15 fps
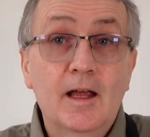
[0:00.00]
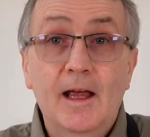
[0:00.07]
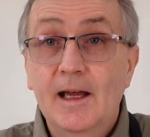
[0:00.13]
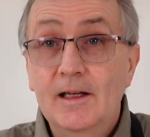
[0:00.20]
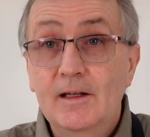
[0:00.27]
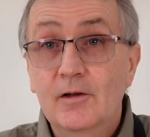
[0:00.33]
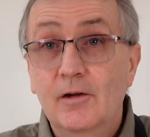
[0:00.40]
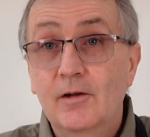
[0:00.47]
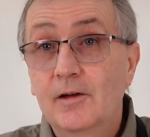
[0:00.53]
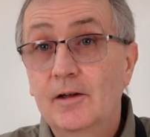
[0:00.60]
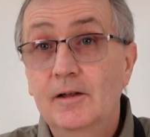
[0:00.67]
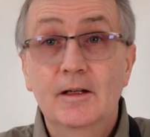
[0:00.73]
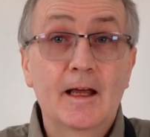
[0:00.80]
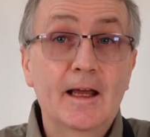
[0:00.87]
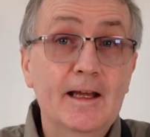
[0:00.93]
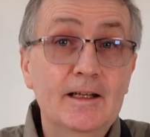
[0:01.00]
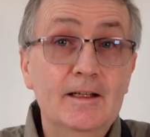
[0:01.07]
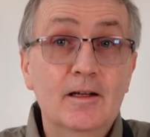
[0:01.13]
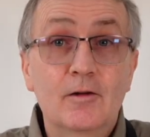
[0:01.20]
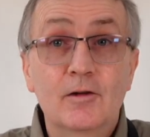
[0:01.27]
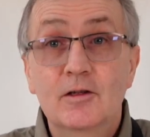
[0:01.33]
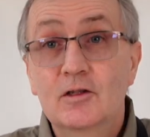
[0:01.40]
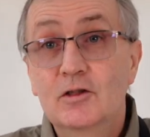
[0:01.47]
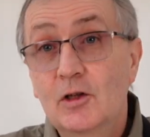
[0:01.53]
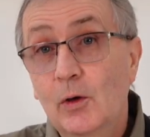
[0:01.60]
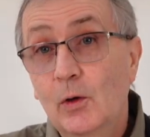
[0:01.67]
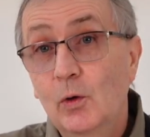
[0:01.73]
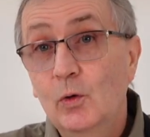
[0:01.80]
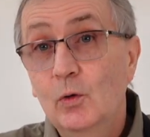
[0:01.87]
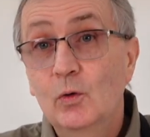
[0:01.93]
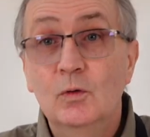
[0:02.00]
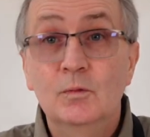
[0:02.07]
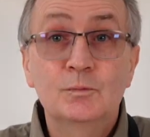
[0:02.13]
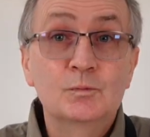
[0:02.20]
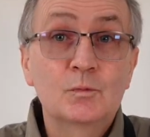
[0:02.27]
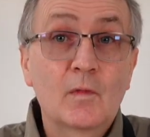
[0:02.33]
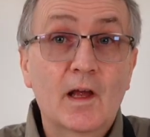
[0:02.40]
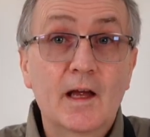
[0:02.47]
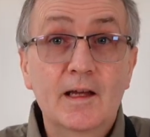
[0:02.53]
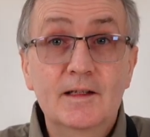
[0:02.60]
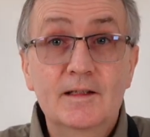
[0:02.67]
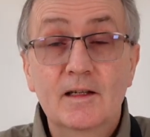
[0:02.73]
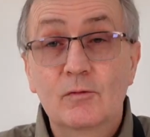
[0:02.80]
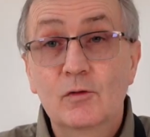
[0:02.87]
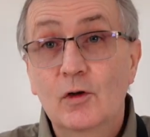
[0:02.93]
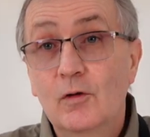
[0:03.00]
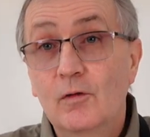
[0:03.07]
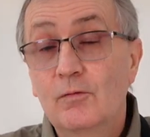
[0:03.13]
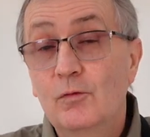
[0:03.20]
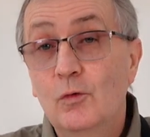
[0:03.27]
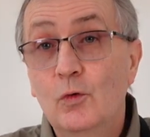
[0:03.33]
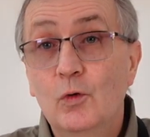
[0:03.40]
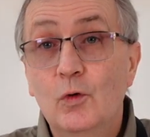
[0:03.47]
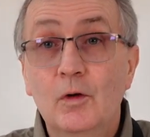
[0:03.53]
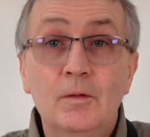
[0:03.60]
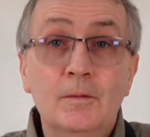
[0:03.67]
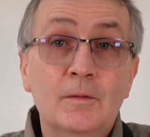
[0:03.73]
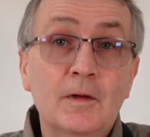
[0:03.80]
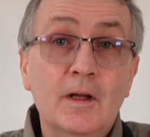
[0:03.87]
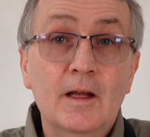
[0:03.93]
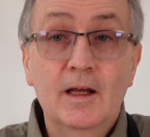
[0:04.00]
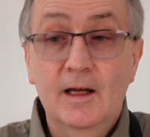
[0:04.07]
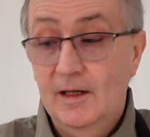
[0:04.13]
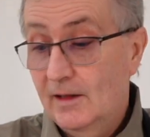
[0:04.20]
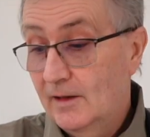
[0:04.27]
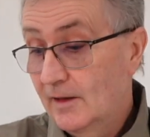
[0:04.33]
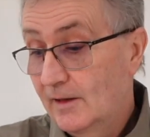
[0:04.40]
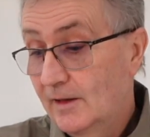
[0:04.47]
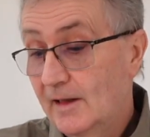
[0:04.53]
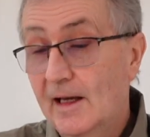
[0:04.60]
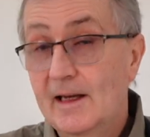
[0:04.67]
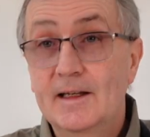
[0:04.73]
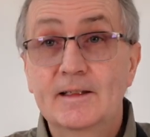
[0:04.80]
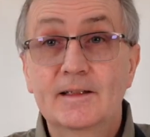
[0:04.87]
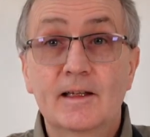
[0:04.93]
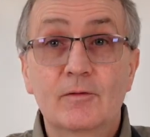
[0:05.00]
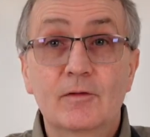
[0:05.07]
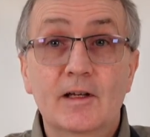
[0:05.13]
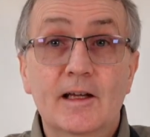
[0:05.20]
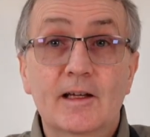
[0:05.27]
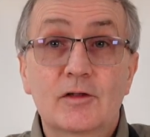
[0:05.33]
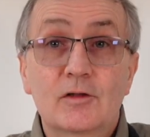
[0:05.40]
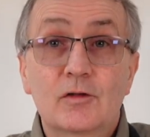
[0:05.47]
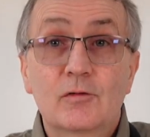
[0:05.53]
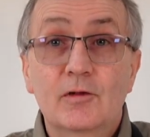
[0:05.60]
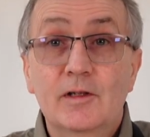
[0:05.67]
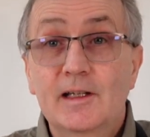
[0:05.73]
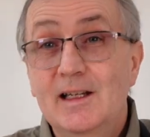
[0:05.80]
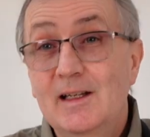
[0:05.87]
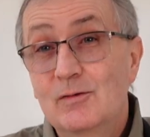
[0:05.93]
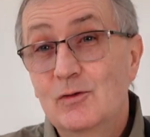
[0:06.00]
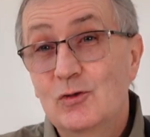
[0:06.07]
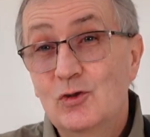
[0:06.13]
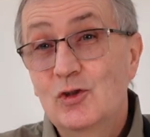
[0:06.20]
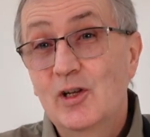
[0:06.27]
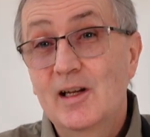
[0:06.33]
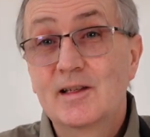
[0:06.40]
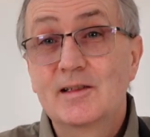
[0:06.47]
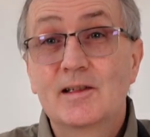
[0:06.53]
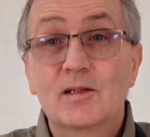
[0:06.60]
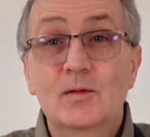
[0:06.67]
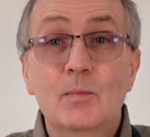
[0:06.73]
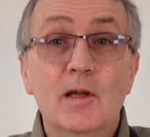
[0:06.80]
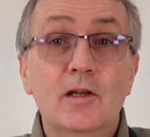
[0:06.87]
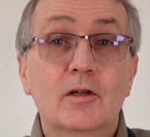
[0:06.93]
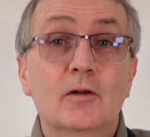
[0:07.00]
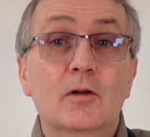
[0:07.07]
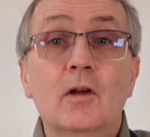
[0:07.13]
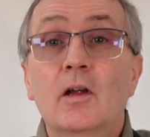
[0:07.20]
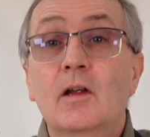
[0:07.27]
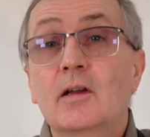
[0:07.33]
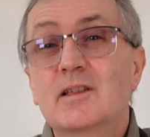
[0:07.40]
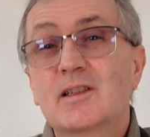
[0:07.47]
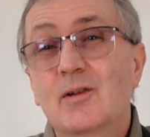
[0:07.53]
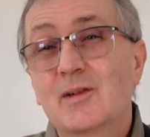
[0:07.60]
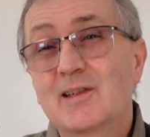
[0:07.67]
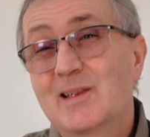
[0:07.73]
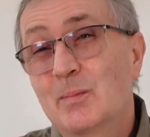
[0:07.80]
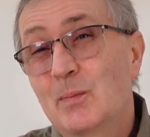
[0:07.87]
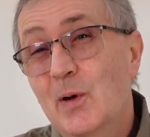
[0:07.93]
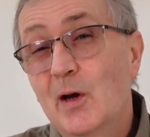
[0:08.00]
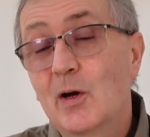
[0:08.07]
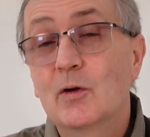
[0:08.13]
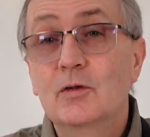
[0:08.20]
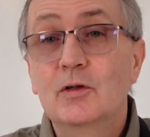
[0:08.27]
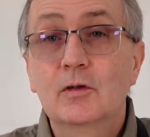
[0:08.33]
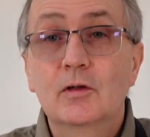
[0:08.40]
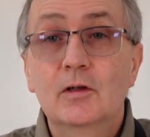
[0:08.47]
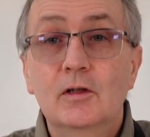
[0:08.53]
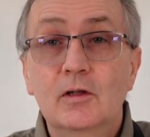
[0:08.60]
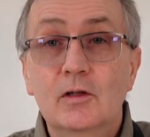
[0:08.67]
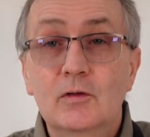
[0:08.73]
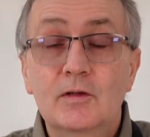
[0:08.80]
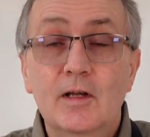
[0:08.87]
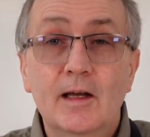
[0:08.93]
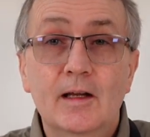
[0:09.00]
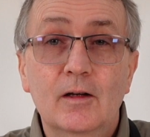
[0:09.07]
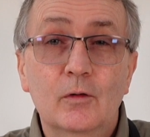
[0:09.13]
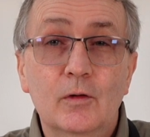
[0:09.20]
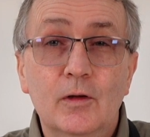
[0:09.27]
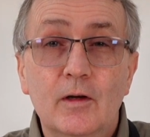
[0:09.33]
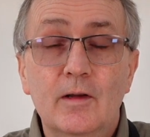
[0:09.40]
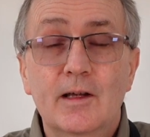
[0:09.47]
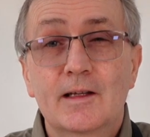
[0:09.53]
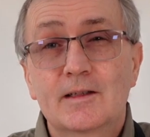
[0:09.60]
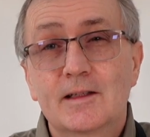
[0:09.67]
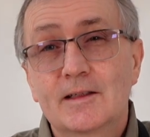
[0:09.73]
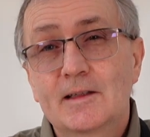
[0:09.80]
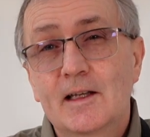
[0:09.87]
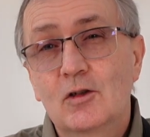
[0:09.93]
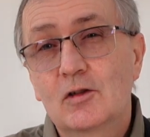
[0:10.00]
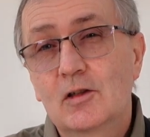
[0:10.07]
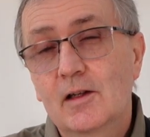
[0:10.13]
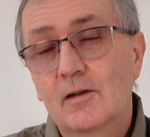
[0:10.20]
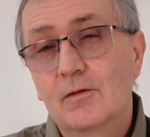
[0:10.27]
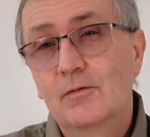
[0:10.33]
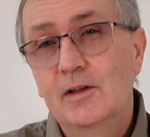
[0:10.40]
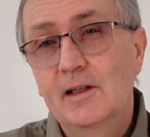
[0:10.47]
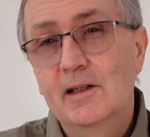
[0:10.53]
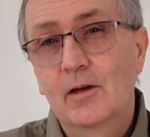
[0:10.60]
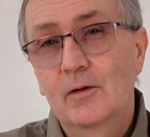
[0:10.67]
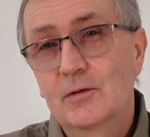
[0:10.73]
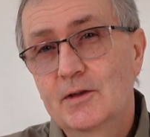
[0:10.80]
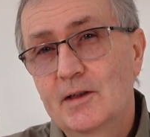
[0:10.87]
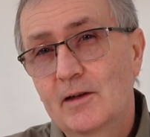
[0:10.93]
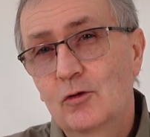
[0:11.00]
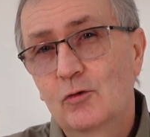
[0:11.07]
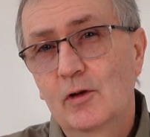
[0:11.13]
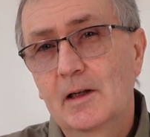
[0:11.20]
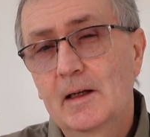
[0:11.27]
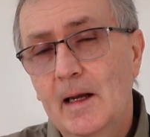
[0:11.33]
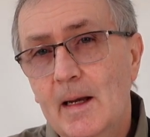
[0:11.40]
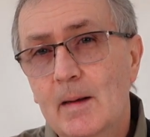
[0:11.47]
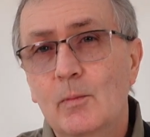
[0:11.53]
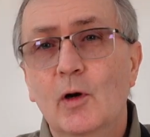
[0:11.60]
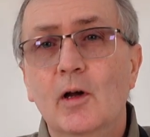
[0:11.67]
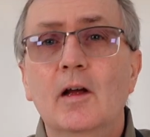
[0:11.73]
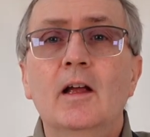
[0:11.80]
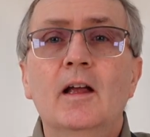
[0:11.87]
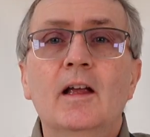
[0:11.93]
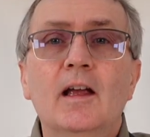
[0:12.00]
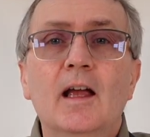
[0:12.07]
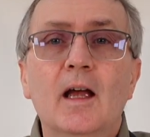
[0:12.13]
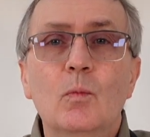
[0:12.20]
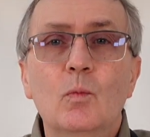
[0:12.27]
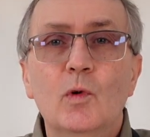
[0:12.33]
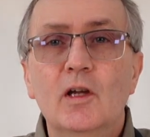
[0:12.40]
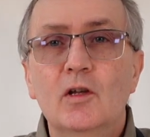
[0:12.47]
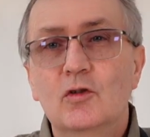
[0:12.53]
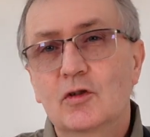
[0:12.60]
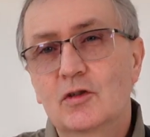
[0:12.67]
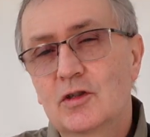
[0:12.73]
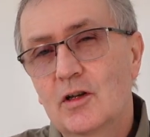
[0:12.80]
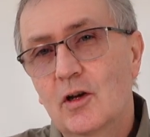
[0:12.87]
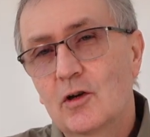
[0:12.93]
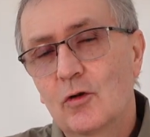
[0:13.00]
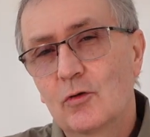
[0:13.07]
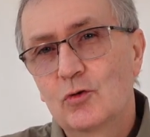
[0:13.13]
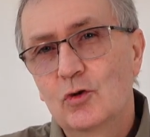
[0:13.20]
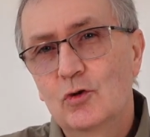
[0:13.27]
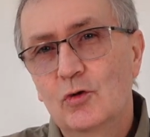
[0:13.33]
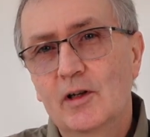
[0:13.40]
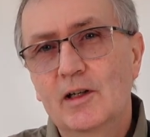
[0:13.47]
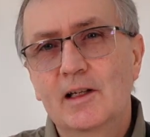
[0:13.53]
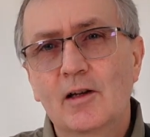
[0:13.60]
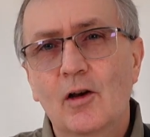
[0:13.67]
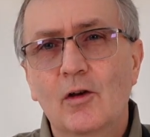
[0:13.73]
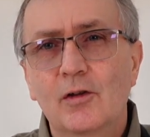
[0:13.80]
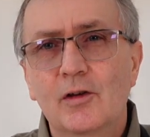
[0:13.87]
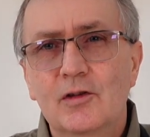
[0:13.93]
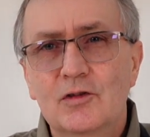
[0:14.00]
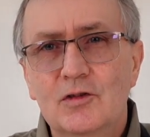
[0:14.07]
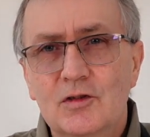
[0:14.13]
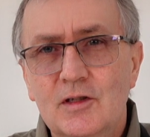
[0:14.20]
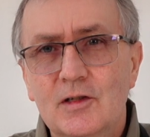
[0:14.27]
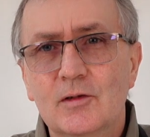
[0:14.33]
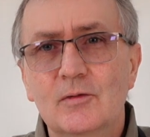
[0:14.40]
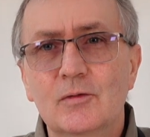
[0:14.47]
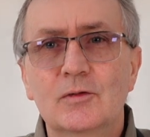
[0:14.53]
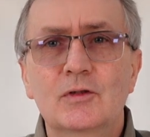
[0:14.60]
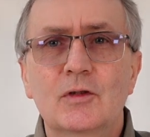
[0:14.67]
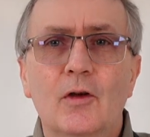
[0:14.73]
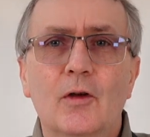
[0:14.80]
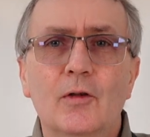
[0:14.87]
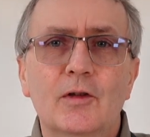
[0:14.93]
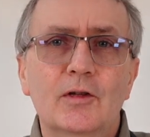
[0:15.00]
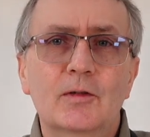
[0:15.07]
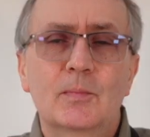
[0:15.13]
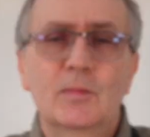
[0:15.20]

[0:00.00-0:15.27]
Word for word: A9, A9 II, A7R4, and indeed the A7S3 even shares this menu. So I suppose you could use that, although that's essentially a video-centric camera, and we're just concentrating on the stills on this